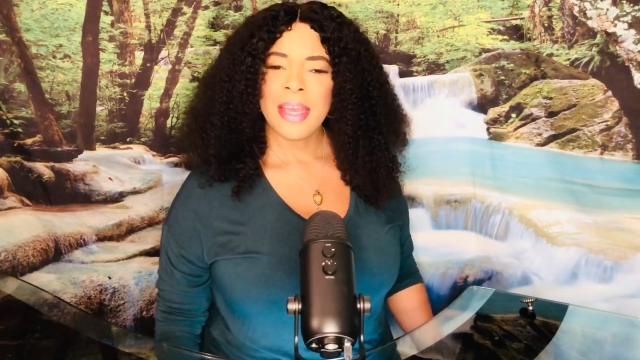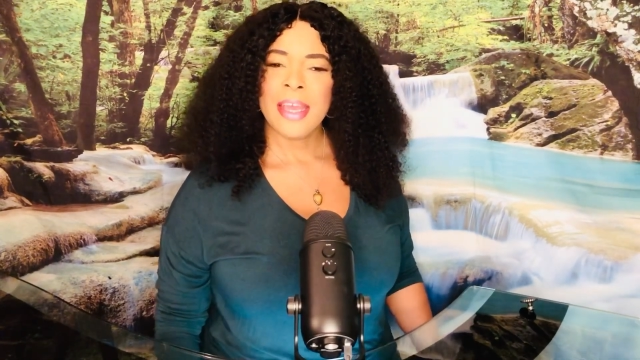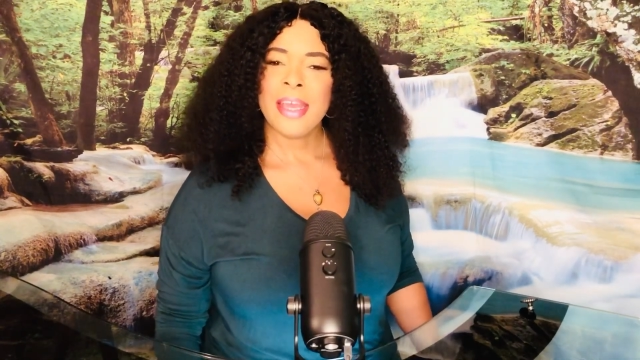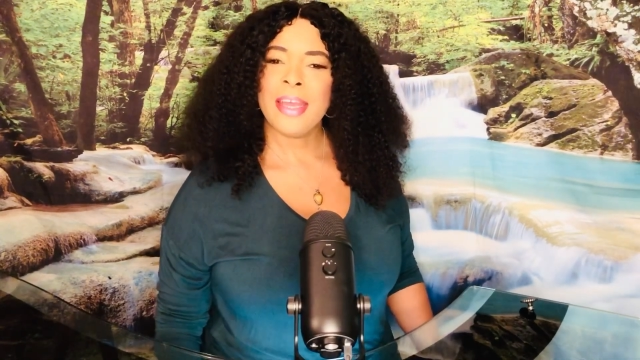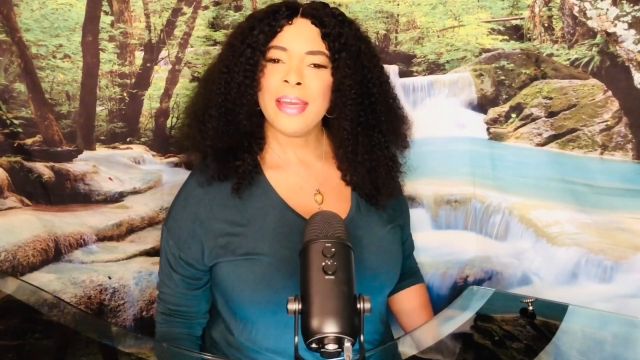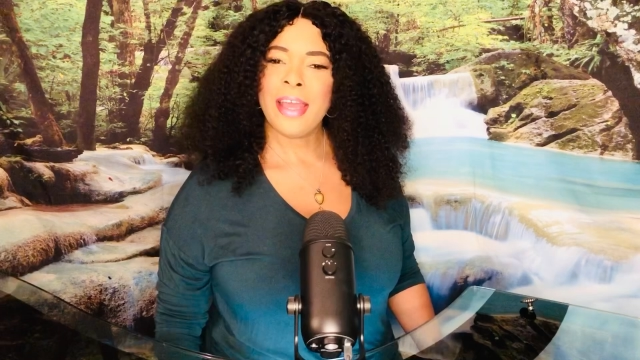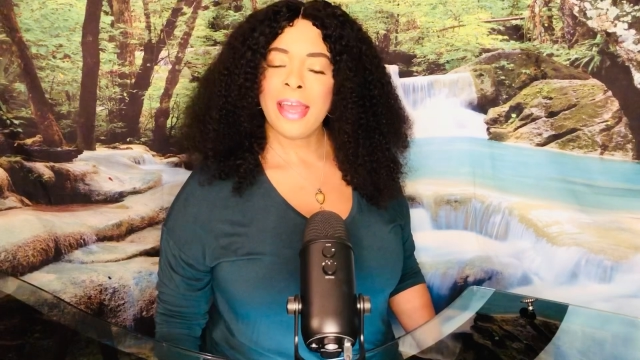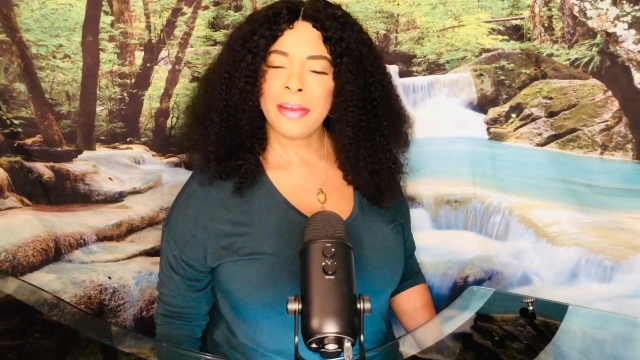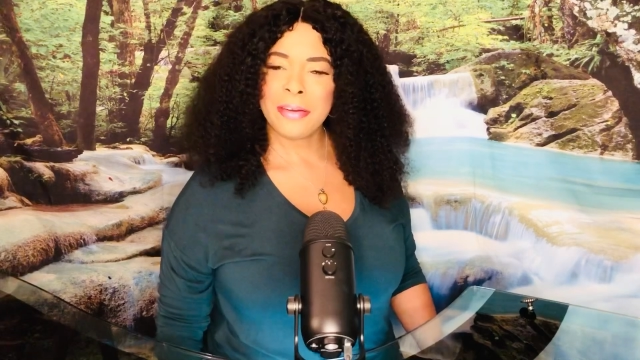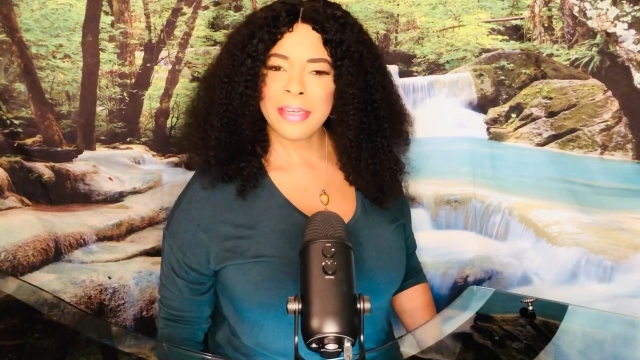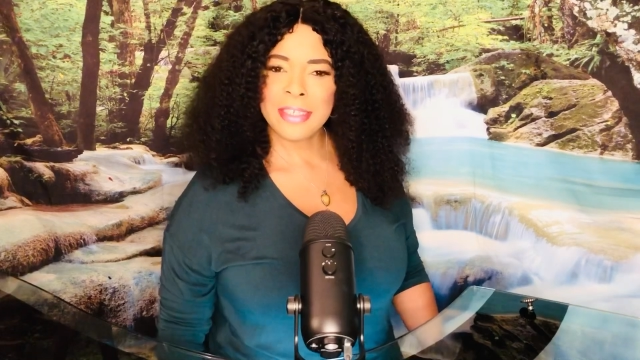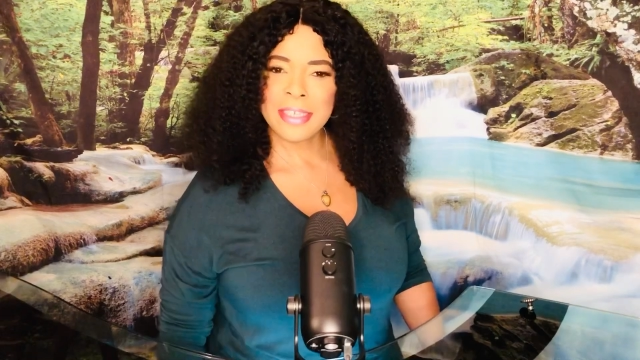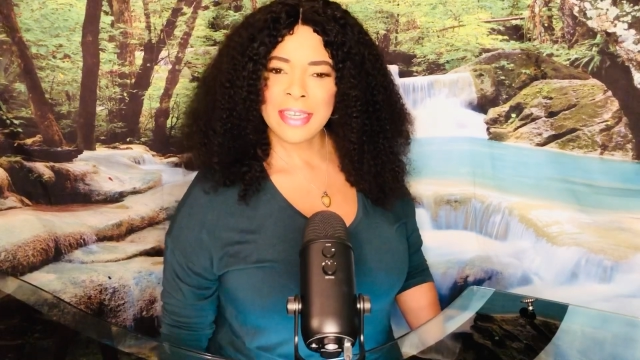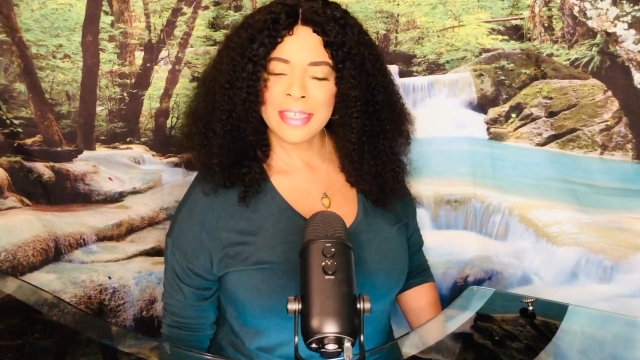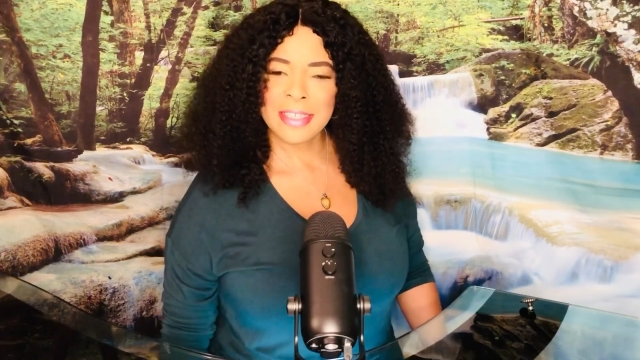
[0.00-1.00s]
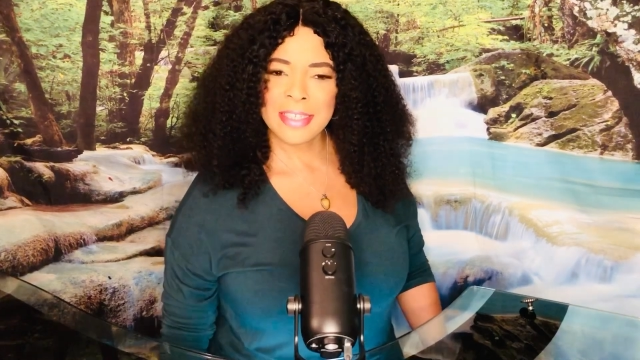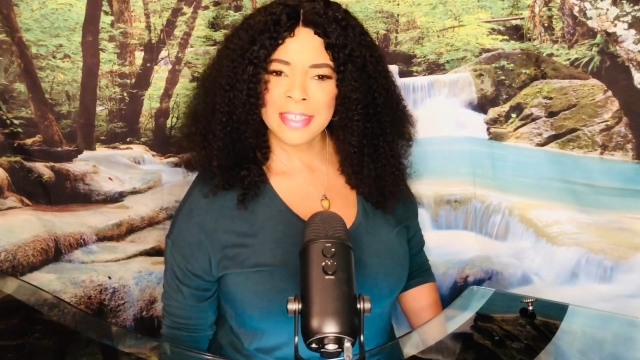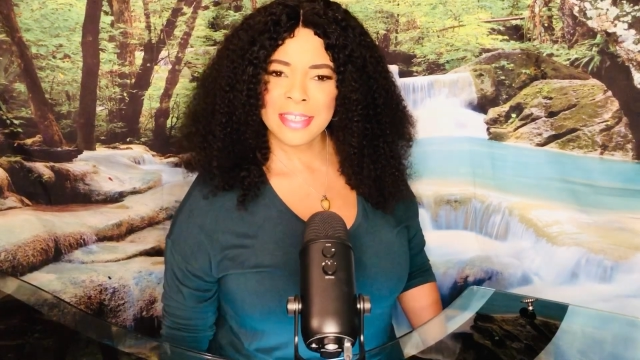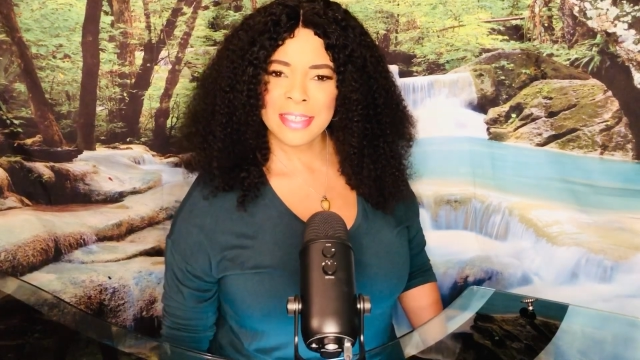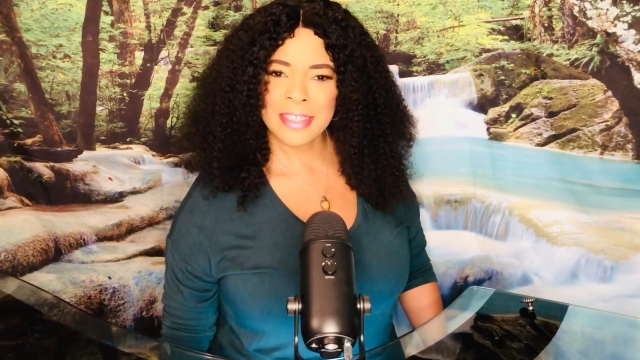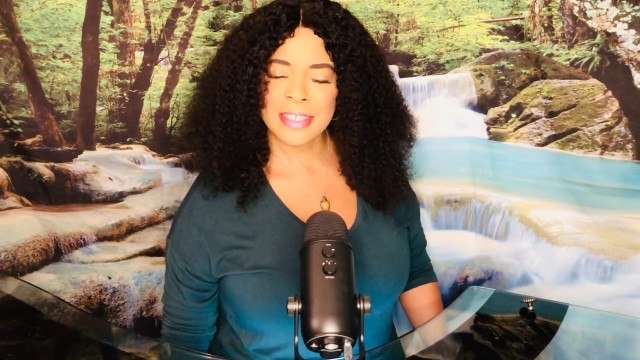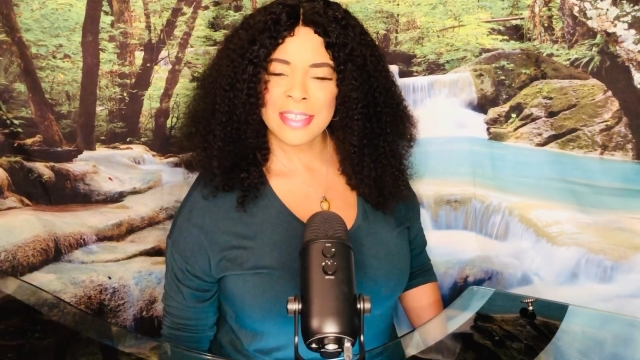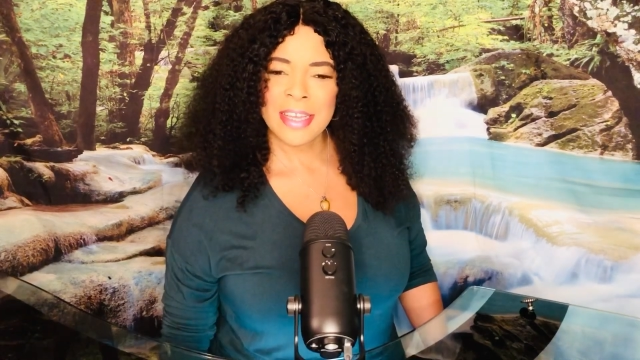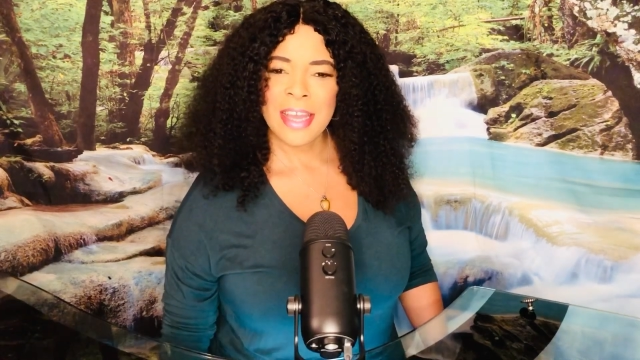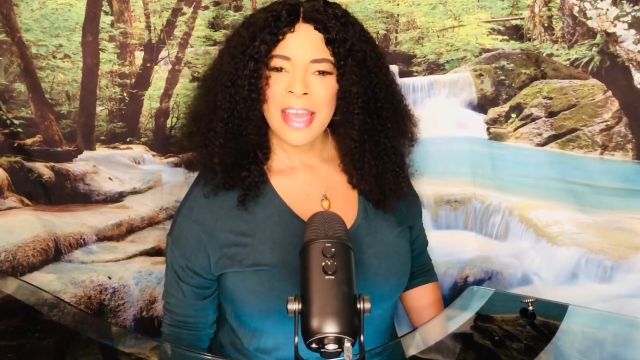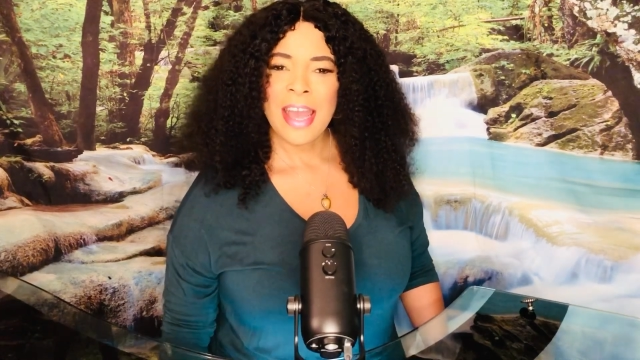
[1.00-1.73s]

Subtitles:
inheritances,